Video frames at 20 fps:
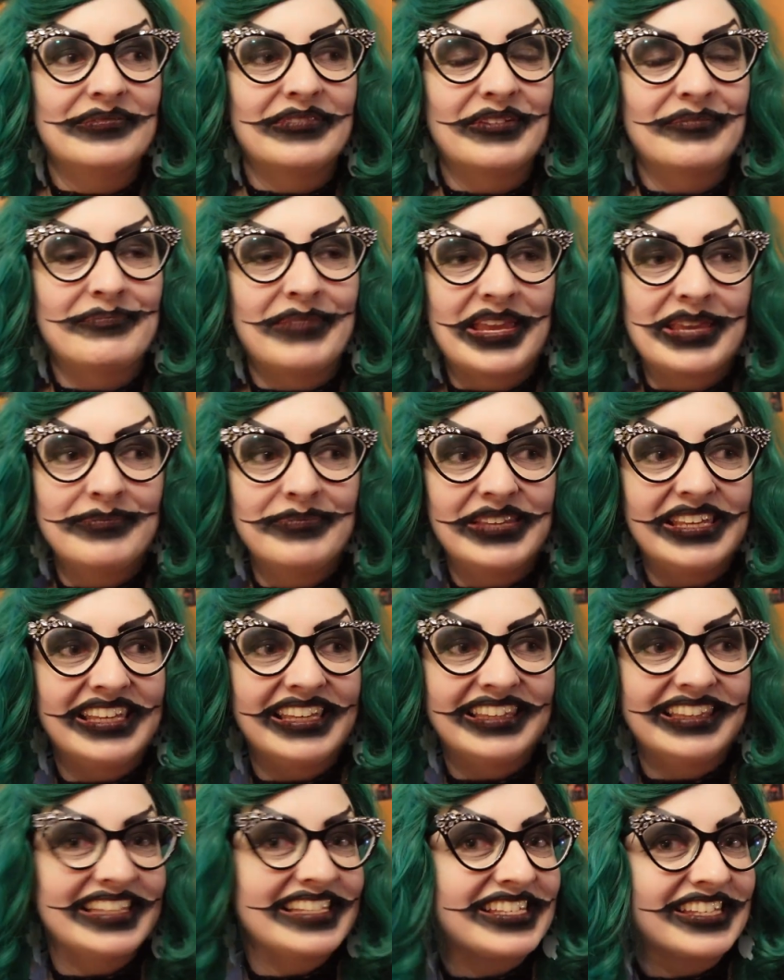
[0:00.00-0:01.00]
Maybe
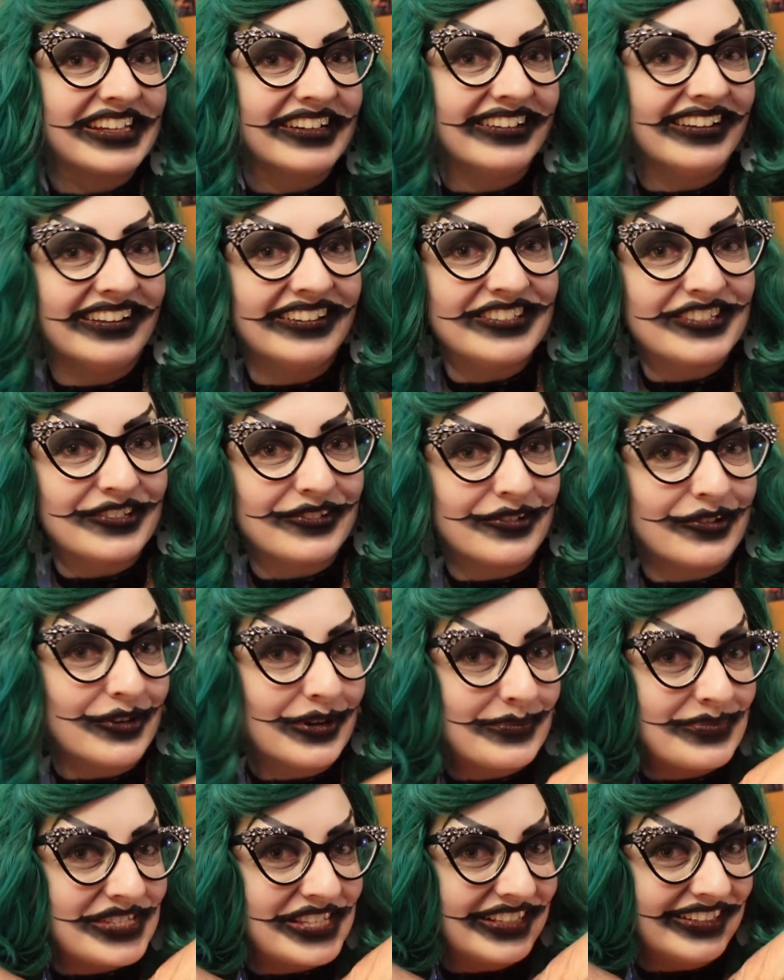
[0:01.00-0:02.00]
this year I'll do
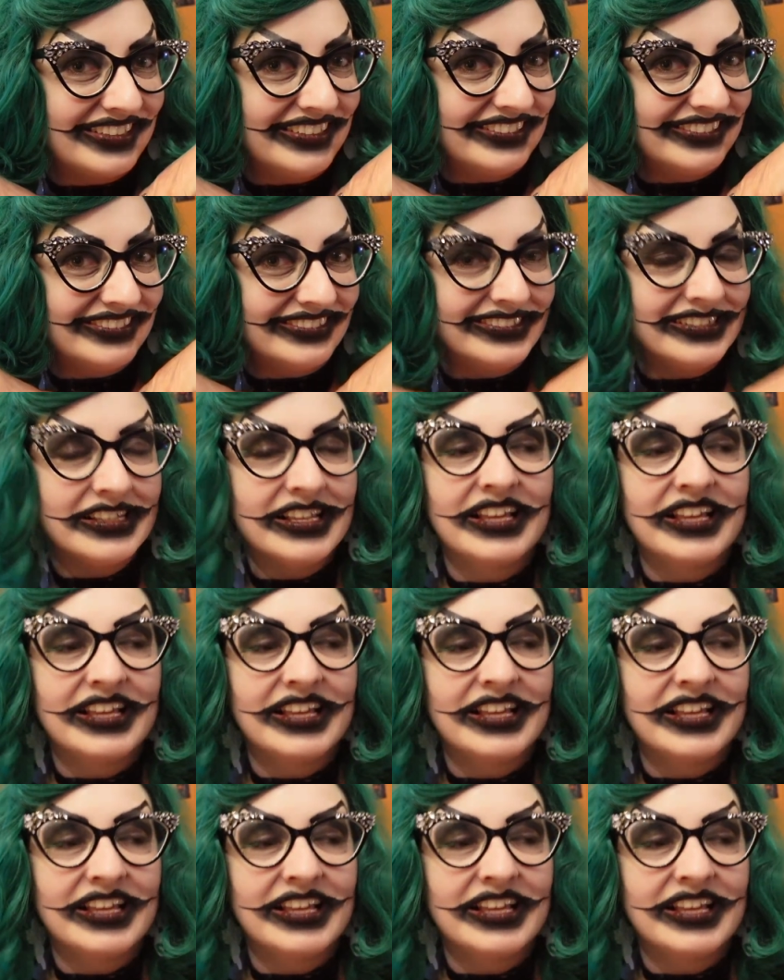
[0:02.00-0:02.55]
Corpsey Lou.